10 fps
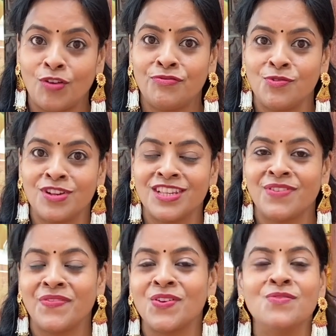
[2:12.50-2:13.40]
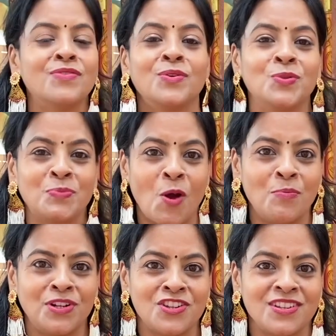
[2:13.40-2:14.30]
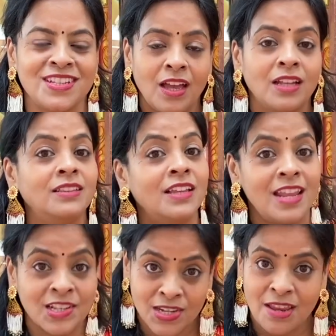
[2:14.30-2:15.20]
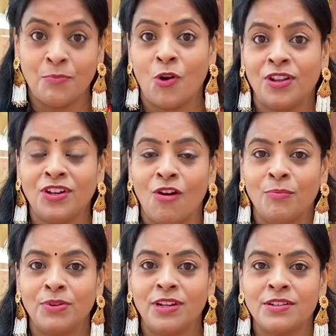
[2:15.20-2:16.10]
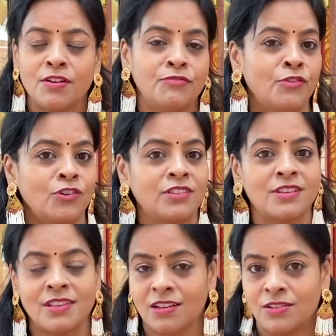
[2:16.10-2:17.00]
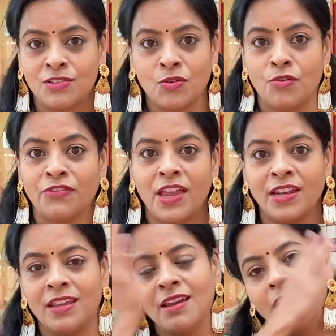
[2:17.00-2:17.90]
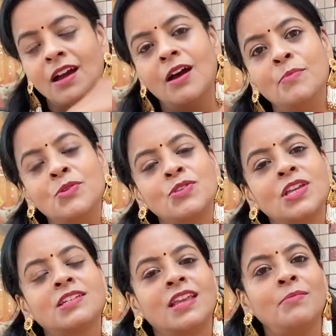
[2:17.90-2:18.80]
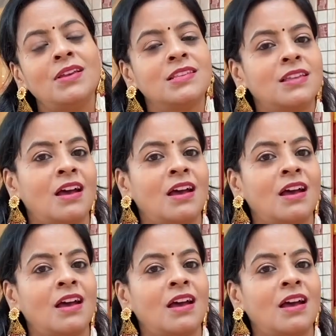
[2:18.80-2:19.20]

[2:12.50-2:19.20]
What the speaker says: of focus when we go for group competitions. The next important component for the success of any music team is the